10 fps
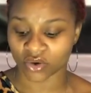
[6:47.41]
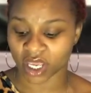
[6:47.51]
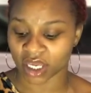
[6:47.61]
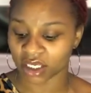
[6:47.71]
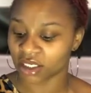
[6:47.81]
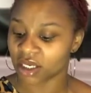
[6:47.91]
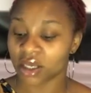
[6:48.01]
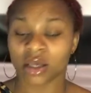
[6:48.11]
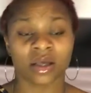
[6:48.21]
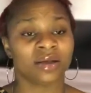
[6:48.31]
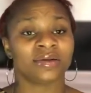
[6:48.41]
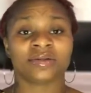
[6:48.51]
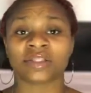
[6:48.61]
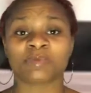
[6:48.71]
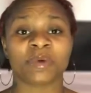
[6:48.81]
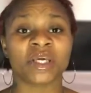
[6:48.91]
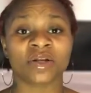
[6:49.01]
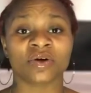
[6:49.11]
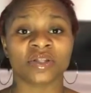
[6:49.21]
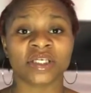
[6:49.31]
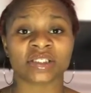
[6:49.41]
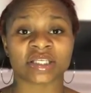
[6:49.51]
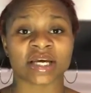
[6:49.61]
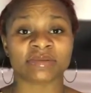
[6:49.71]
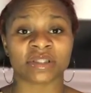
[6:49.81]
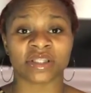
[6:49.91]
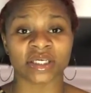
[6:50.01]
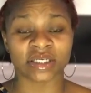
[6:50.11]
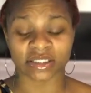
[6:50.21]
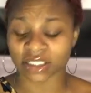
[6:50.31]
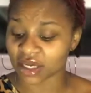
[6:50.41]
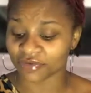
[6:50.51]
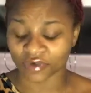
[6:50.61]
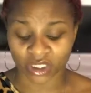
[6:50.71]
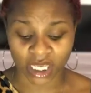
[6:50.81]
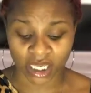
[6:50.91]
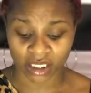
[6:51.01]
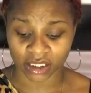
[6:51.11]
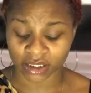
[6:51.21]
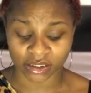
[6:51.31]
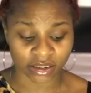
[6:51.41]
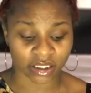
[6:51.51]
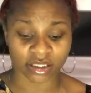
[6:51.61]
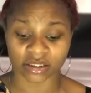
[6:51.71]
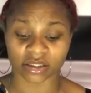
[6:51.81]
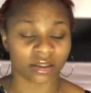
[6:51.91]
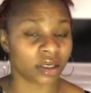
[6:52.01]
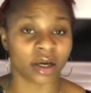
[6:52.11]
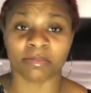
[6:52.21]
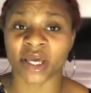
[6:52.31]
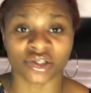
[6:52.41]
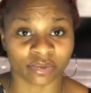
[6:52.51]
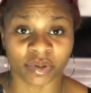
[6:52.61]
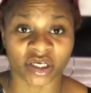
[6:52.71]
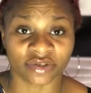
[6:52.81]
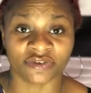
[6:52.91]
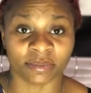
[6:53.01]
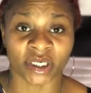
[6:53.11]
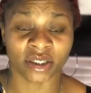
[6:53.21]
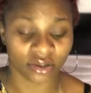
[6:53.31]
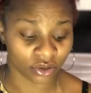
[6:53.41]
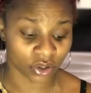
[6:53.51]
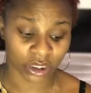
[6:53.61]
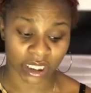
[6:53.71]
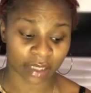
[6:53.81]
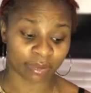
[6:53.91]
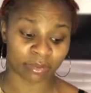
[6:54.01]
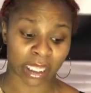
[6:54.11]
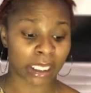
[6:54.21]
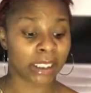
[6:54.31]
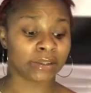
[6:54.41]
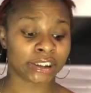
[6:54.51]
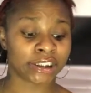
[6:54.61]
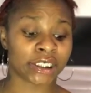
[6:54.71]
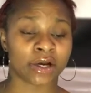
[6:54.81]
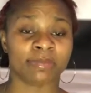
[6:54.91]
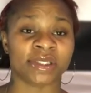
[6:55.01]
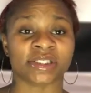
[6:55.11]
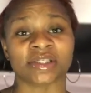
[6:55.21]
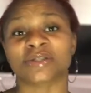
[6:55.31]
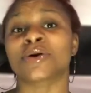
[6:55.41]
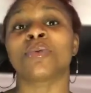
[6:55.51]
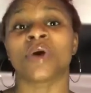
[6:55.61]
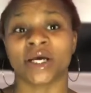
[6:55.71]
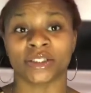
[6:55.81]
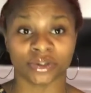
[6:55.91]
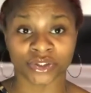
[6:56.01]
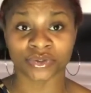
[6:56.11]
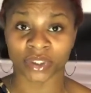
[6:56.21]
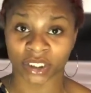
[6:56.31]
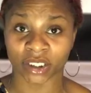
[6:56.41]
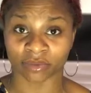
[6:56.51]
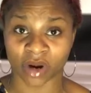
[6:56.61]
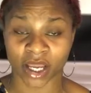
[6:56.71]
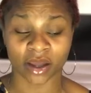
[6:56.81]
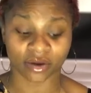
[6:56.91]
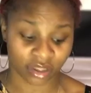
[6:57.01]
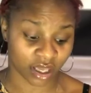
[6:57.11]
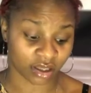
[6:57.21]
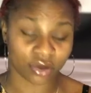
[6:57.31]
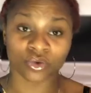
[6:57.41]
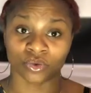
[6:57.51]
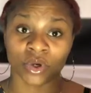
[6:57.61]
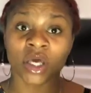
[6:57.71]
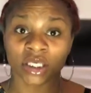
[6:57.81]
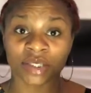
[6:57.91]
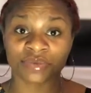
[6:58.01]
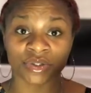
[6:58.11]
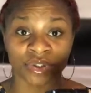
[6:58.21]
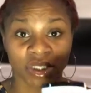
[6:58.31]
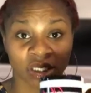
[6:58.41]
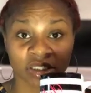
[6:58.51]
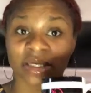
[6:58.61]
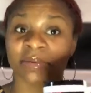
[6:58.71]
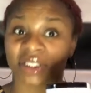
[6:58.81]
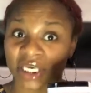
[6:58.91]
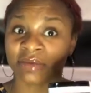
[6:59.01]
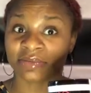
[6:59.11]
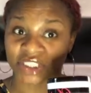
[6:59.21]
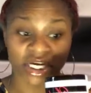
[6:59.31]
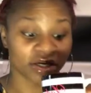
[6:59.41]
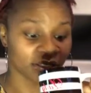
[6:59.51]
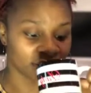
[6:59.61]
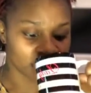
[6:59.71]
And speaking on these types of things every day is a major plus for me. You know, and a lot of people are like, yeah, she share her business. So what? You're tuning in, right? Okay, cool. Keep tuning in, because I'm going to keep sharing it.